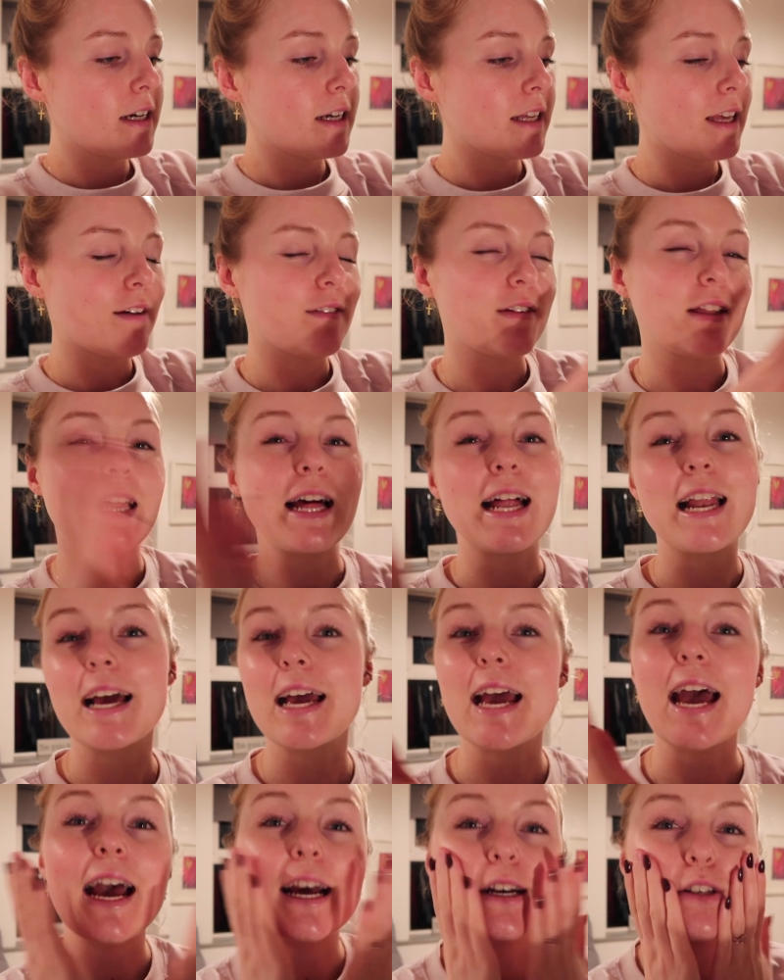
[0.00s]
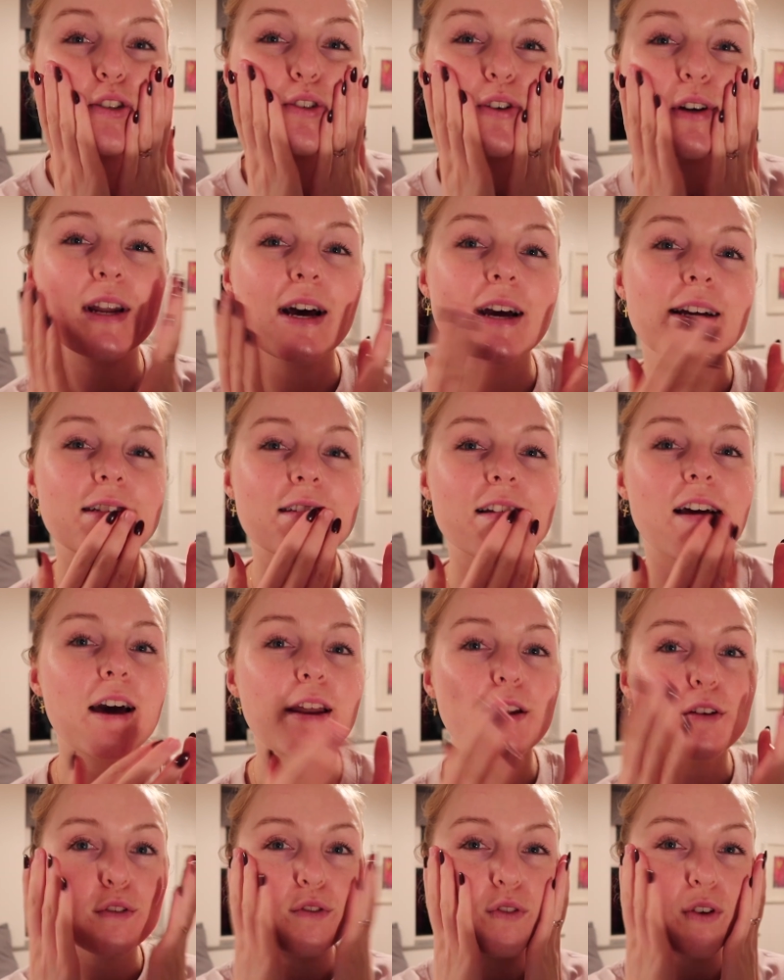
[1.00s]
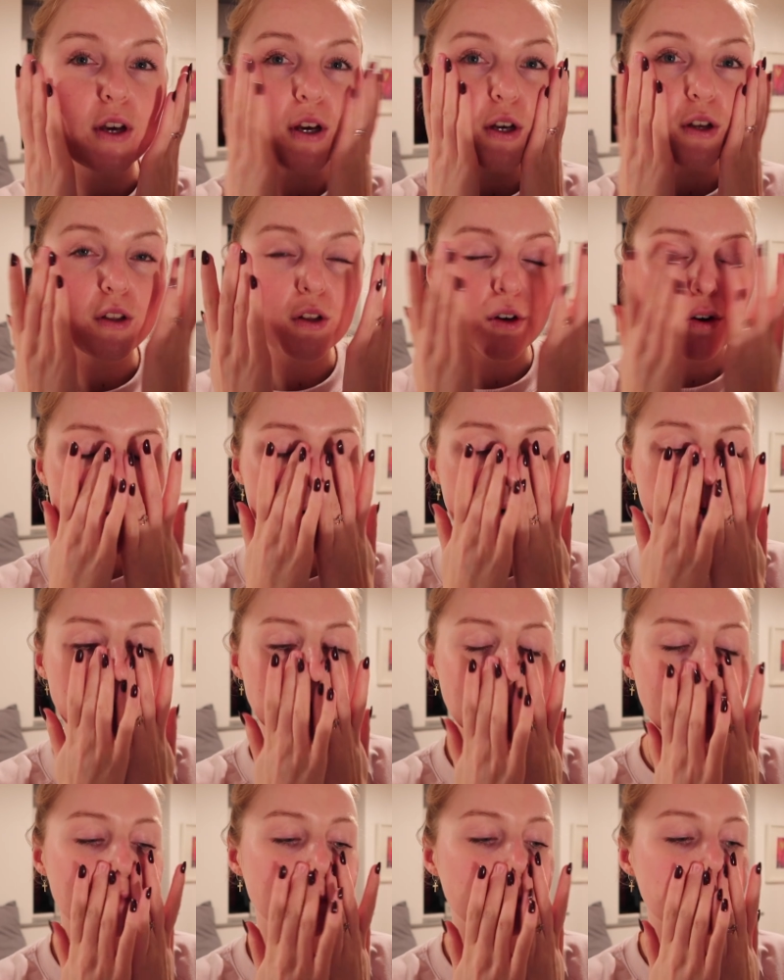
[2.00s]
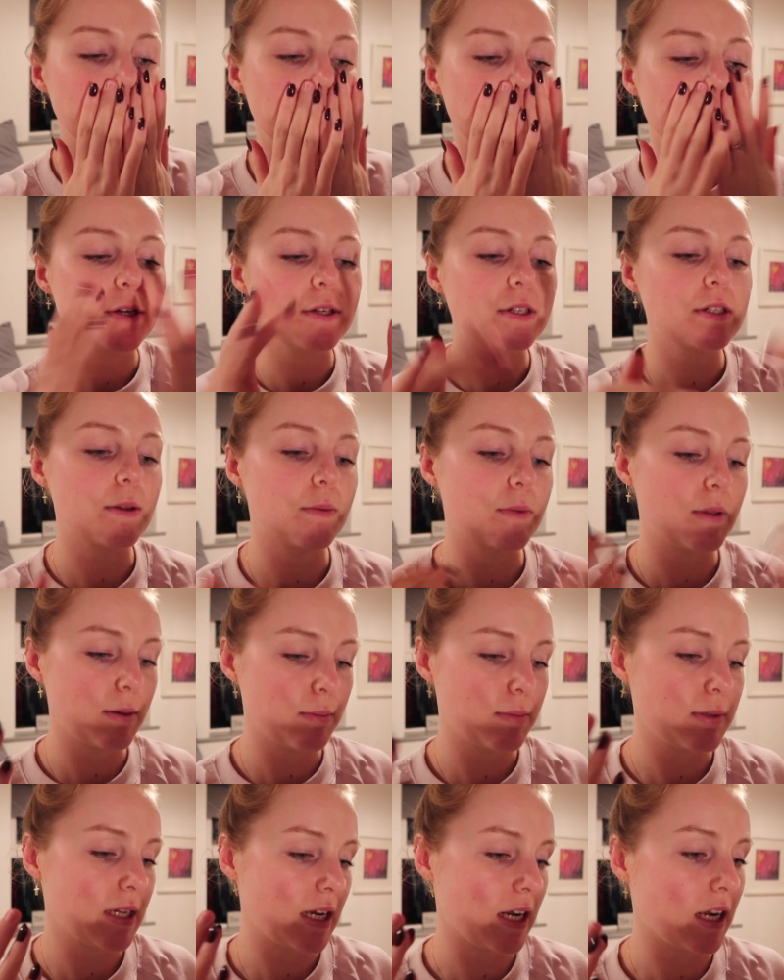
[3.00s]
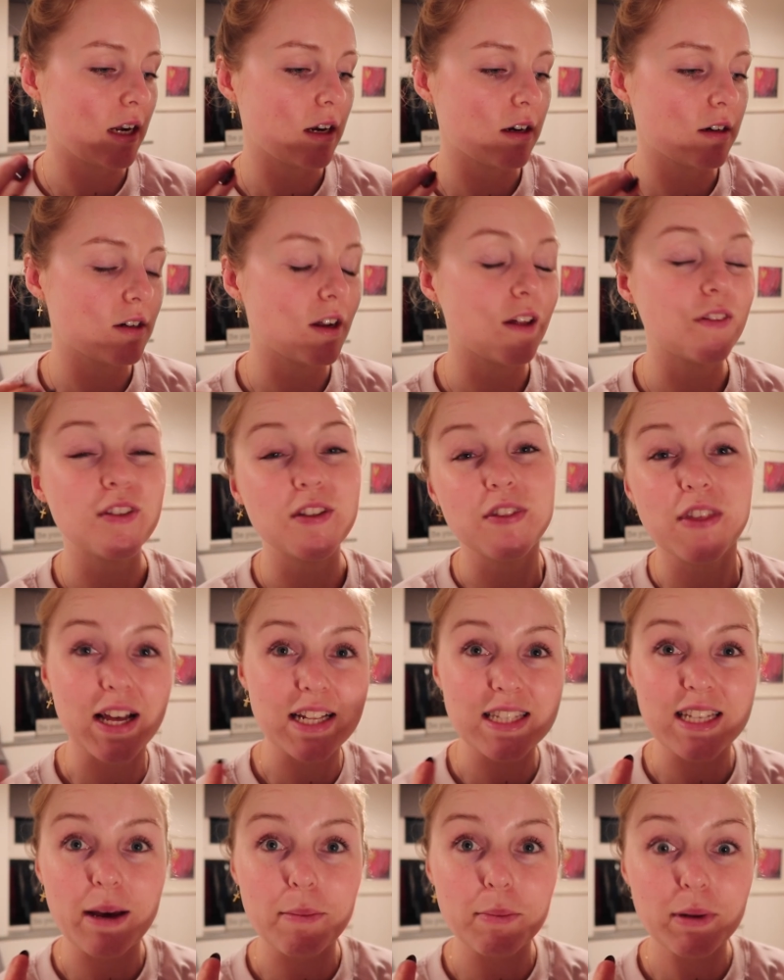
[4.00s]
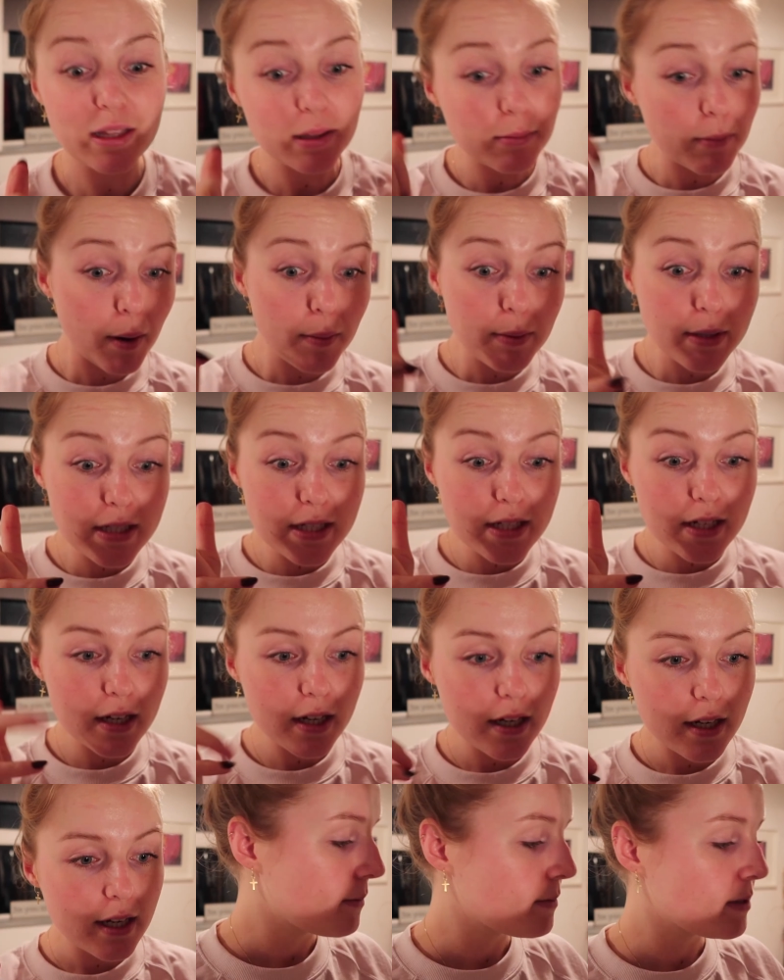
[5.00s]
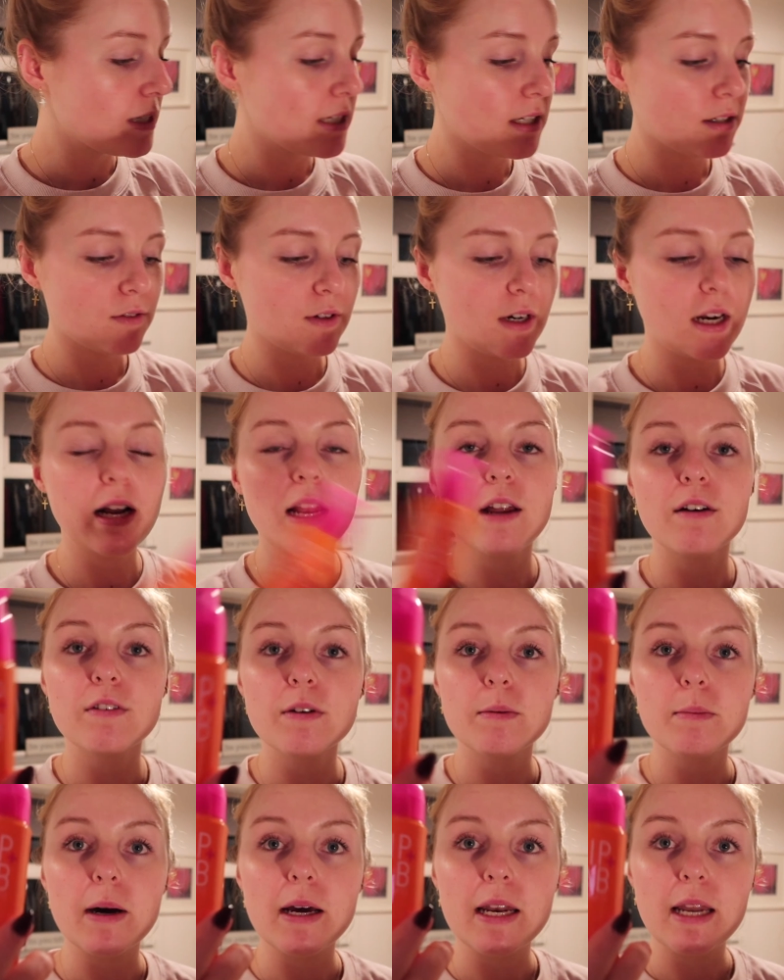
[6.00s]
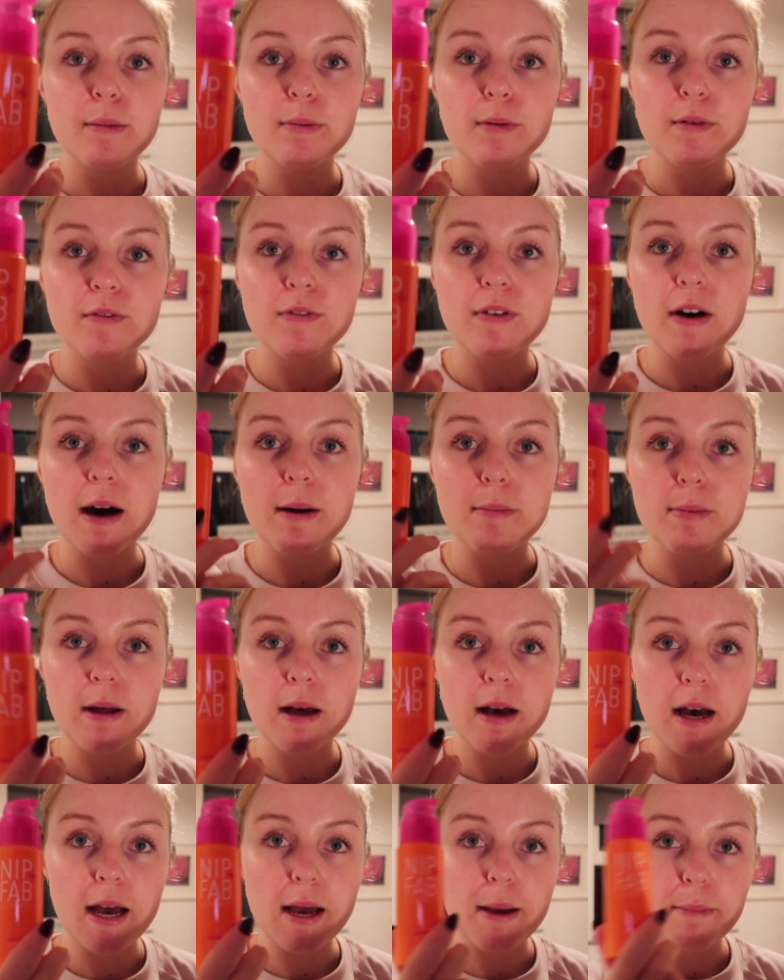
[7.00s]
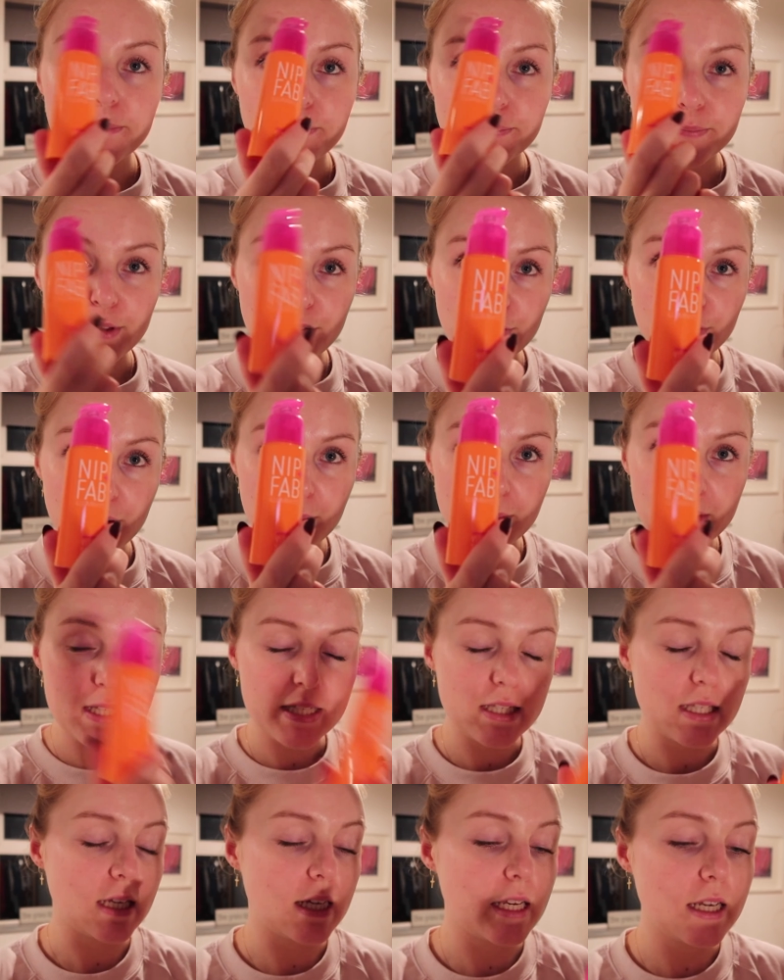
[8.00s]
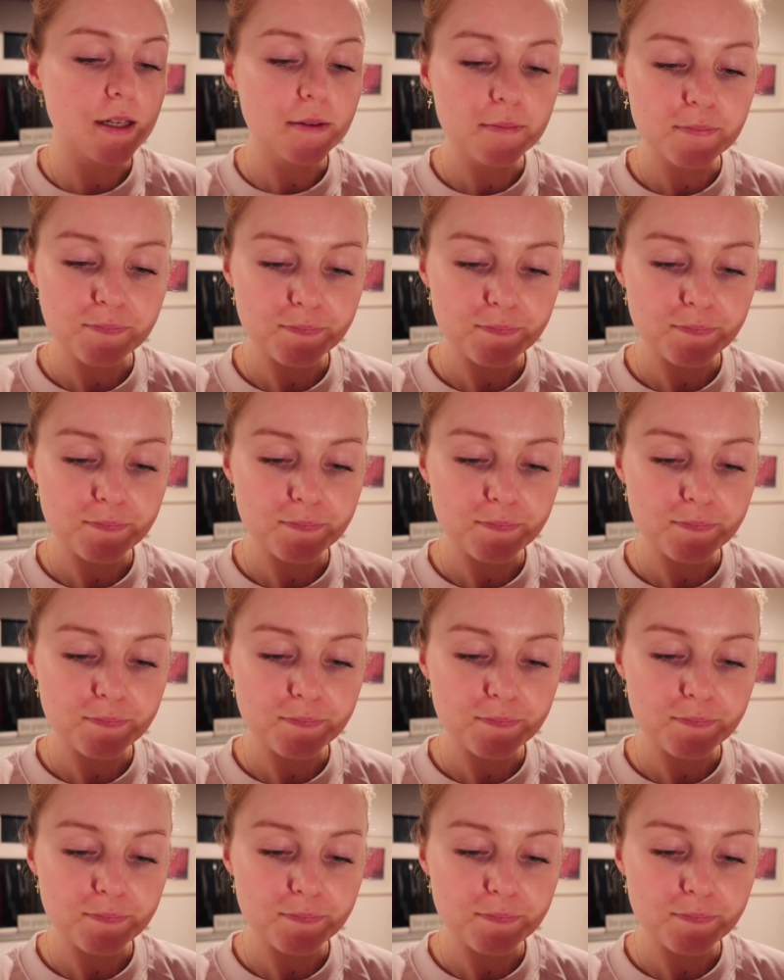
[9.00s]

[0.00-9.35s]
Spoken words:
give it that like extra nice kind of feel. Or else if I'm doing something particular, not that that's happening at the moment. Still really loving my Nip and Fab vitamin C